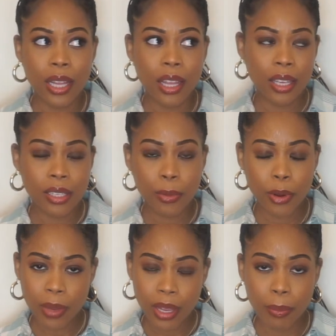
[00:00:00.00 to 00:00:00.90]
These are
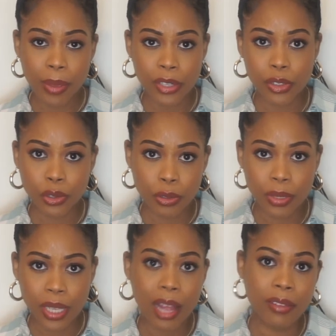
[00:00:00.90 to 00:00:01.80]
probably the best dupes
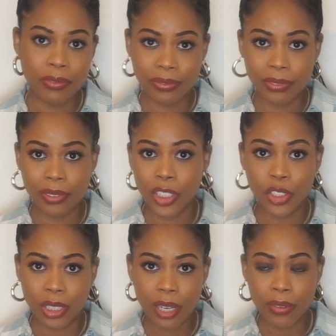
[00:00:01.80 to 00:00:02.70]
that I've
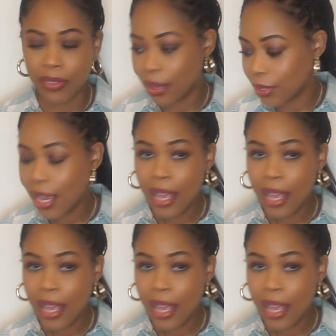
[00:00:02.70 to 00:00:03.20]
literally ever found.